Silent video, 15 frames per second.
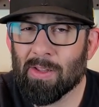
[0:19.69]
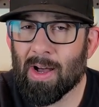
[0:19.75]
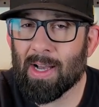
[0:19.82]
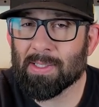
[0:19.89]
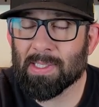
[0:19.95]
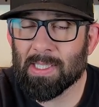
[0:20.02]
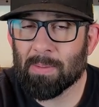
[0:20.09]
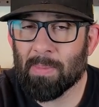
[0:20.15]

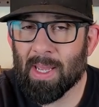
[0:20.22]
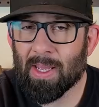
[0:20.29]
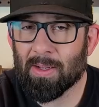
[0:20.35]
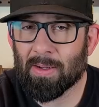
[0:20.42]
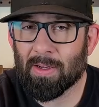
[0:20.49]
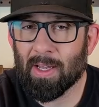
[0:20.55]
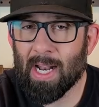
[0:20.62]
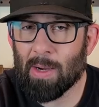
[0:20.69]
lost in the
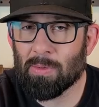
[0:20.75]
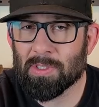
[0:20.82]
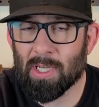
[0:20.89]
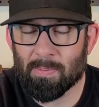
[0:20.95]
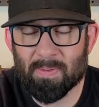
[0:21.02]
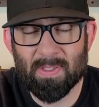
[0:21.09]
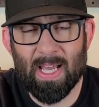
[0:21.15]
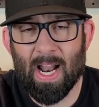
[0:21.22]
mail, and I was
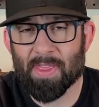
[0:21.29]
upset.